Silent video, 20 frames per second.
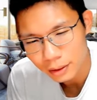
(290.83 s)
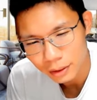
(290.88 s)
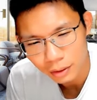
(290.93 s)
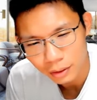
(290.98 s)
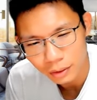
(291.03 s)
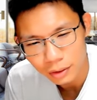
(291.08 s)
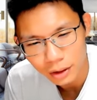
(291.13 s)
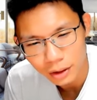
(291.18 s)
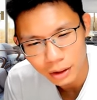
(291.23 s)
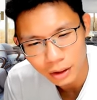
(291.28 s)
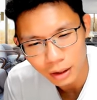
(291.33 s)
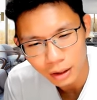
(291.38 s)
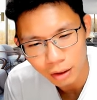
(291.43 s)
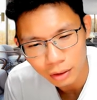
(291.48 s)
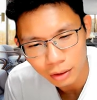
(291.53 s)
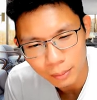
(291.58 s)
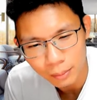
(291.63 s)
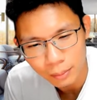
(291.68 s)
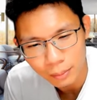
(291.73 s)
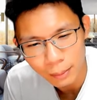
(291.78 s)
the
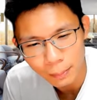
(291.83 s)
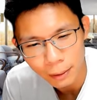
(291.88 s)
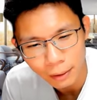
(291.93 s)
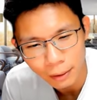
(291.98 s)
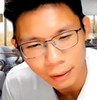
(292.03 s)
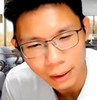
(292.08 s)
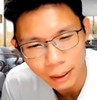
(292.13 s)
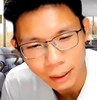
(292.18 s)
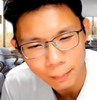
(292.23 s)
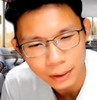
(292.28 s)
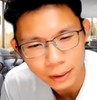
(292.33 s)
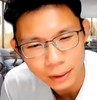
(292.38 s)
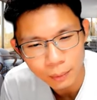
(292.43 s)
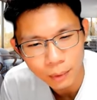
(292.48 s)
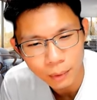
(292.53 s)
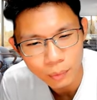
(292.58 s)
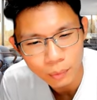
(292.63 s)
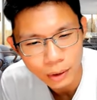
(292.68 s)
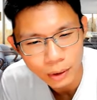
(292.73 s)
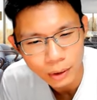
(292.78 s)
ultimate parent company,
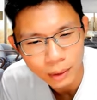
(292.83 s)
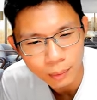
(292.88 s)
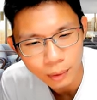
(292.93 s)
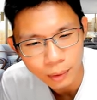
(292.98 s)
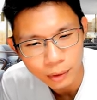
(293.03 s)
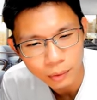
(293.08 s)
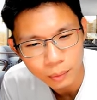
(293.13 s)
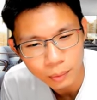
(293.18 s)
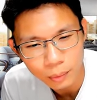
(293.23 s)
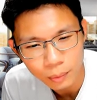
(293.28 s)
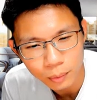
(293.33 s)
why would they want to